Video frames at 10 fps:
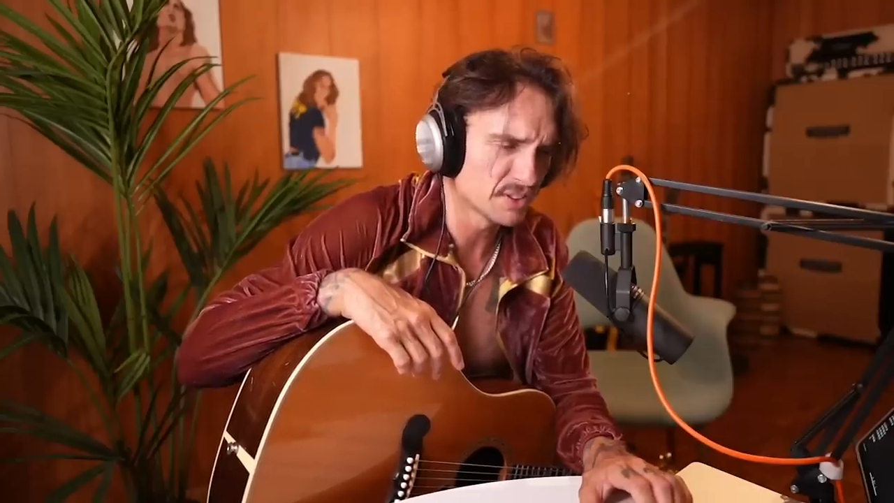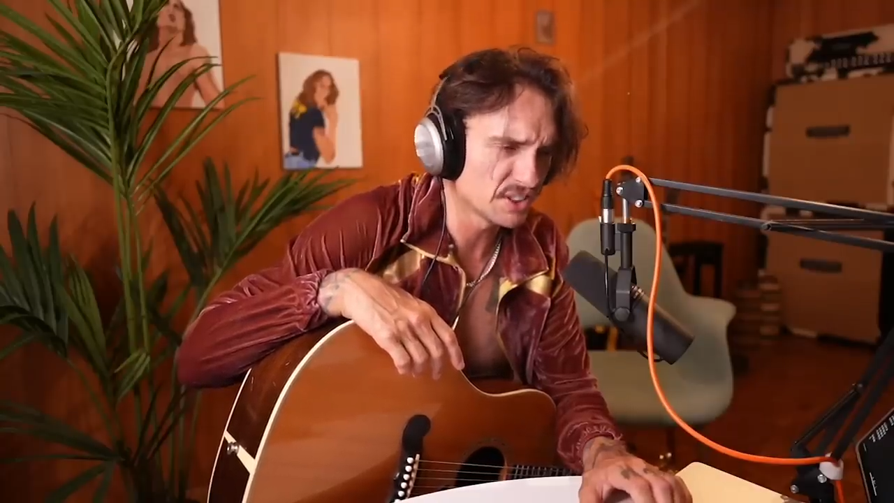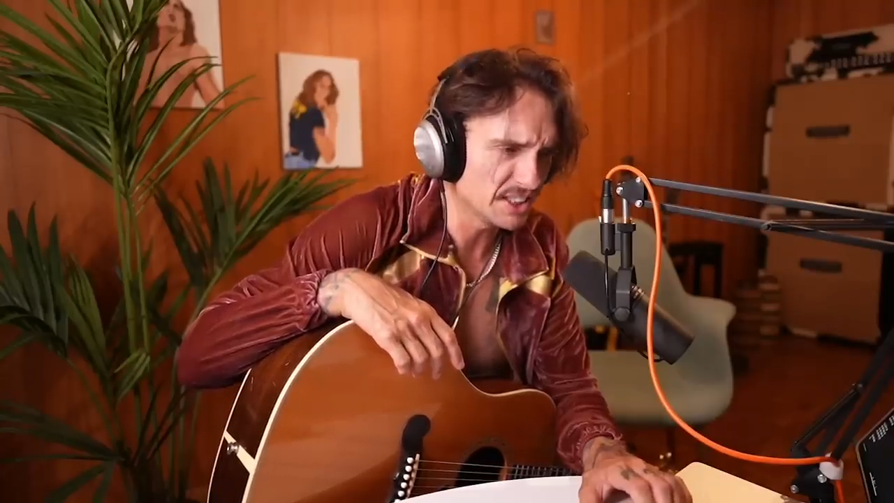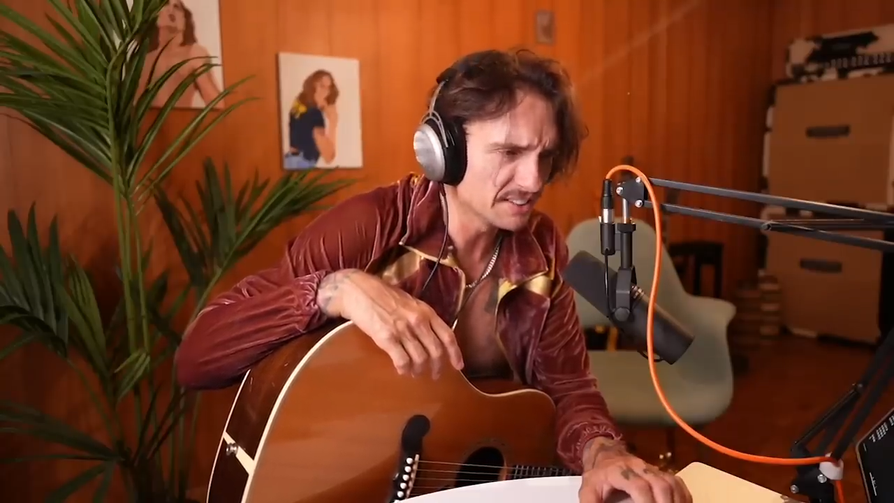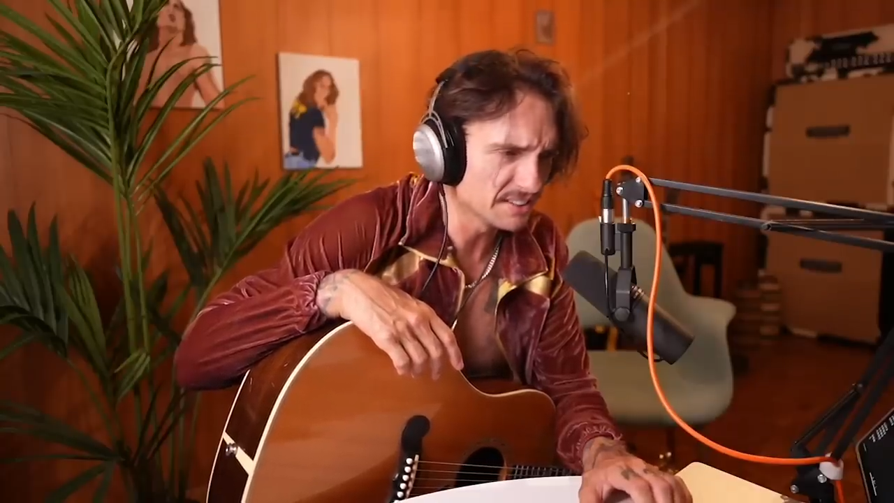
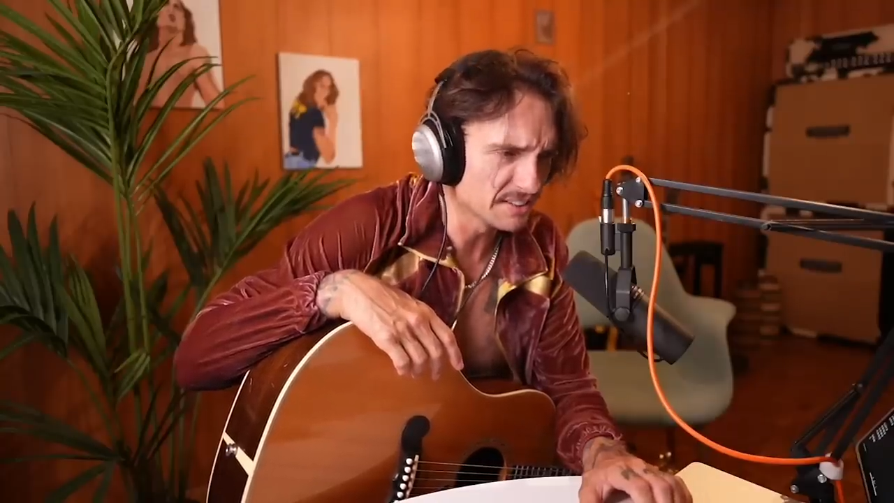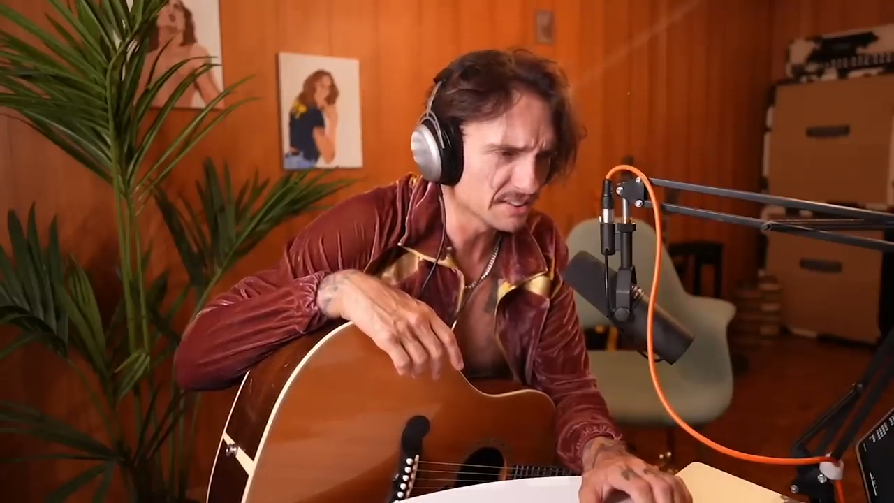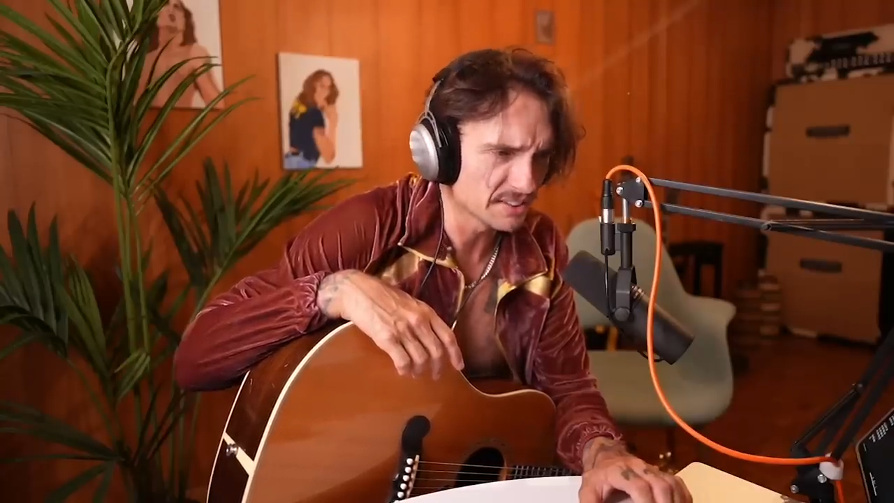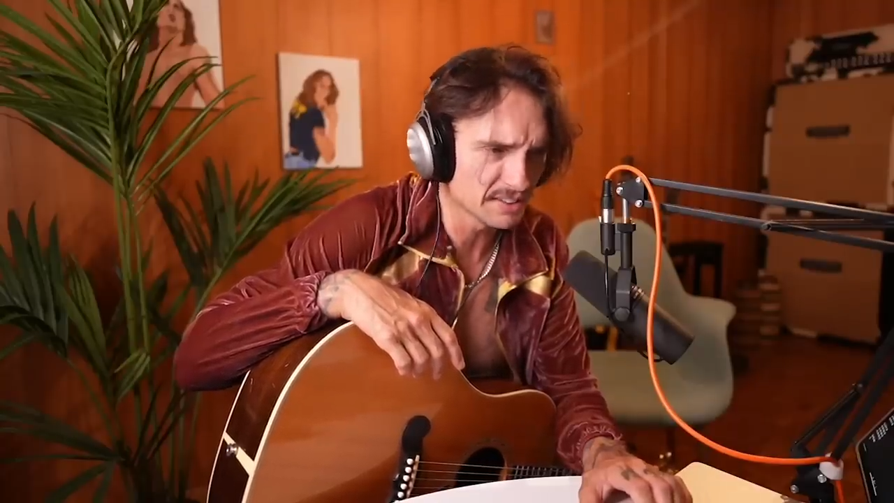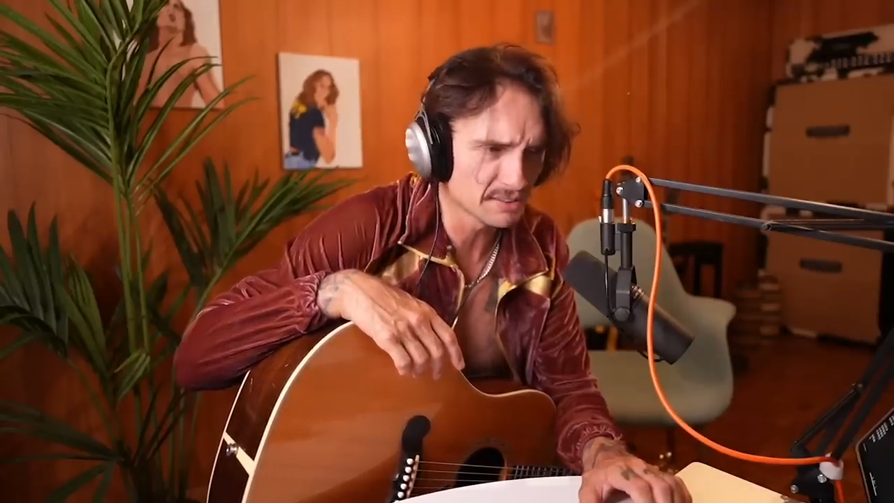cease and
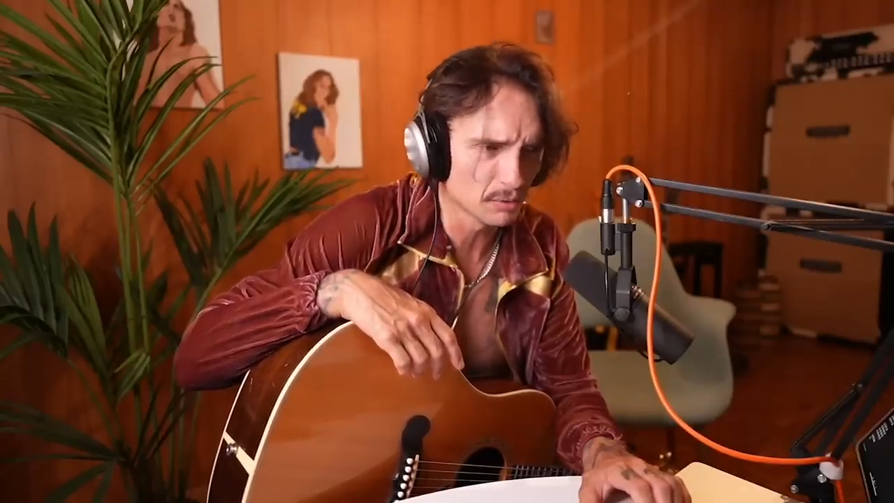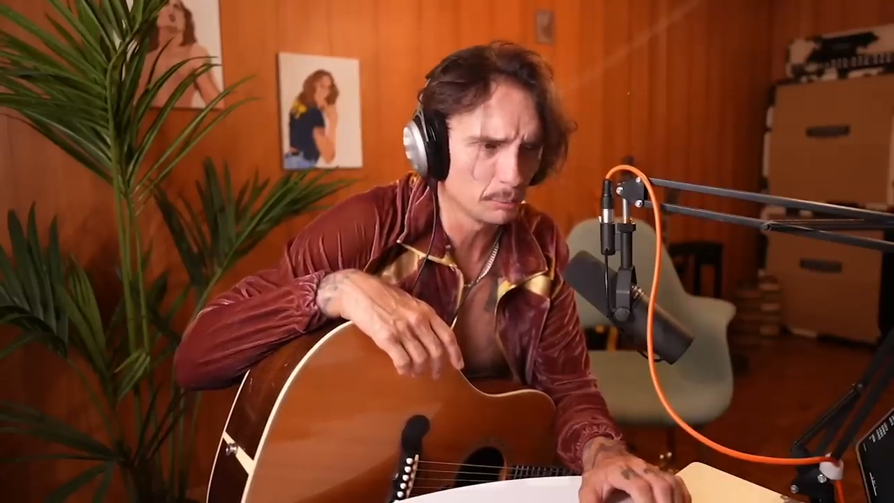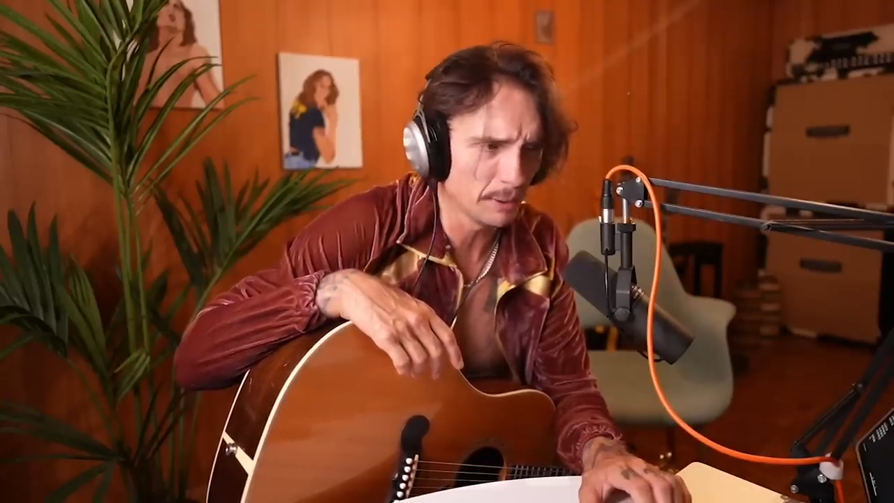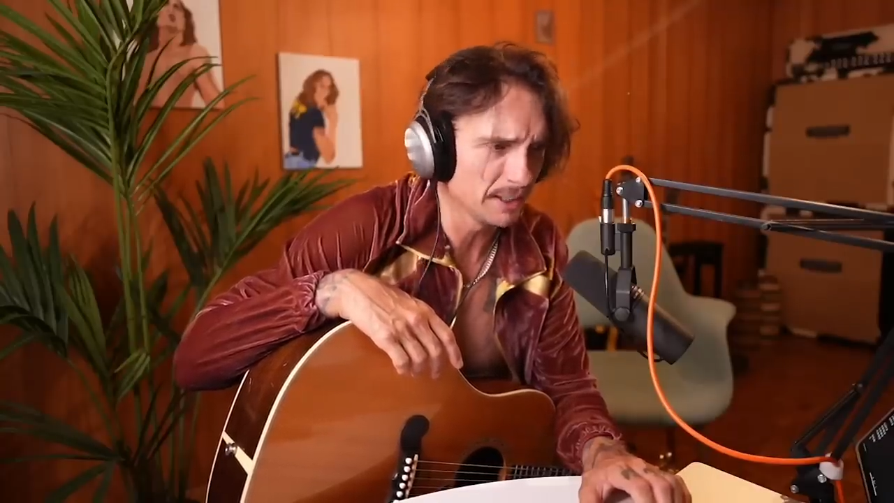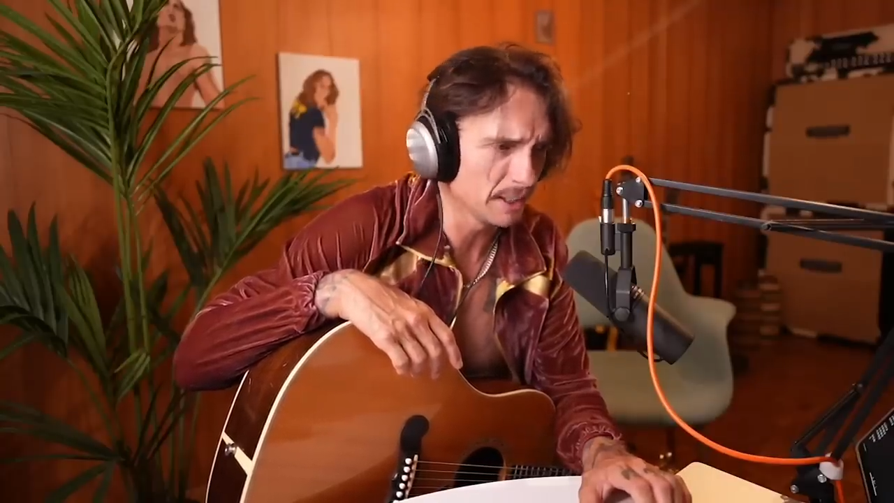desist or
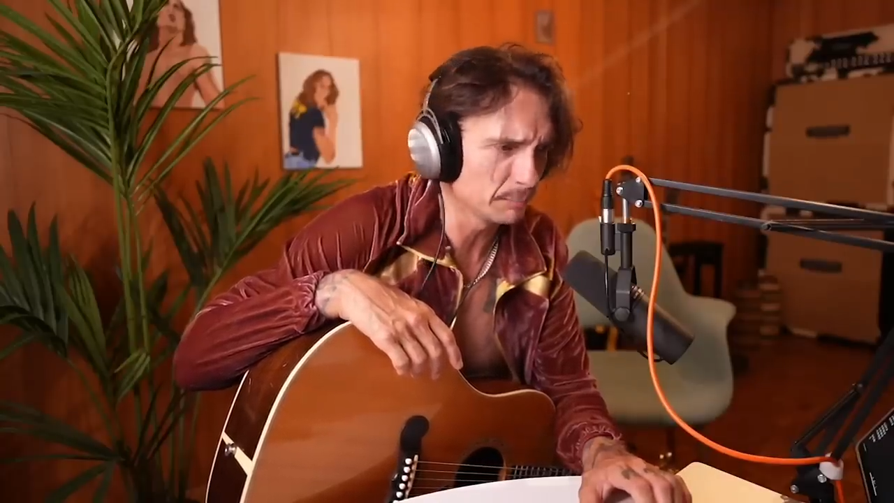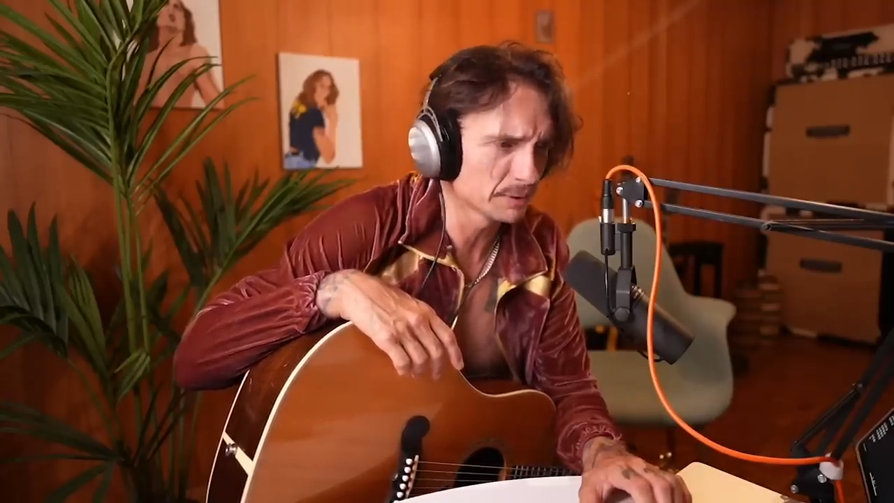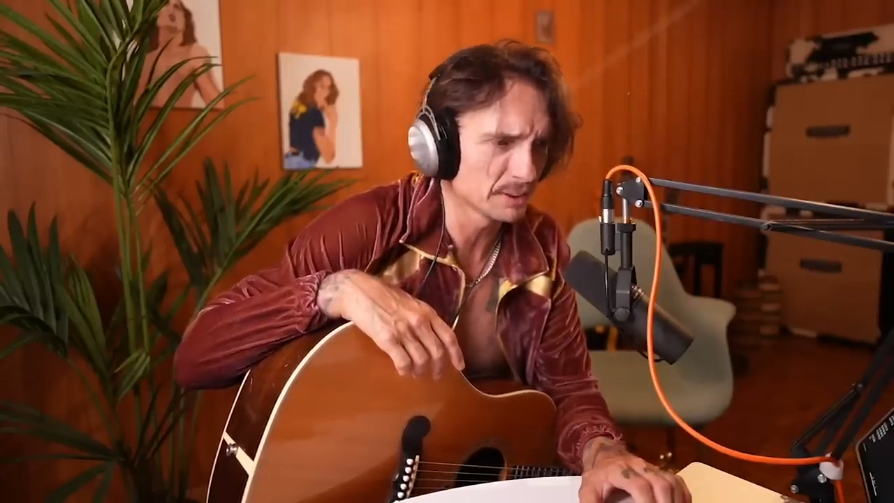pay up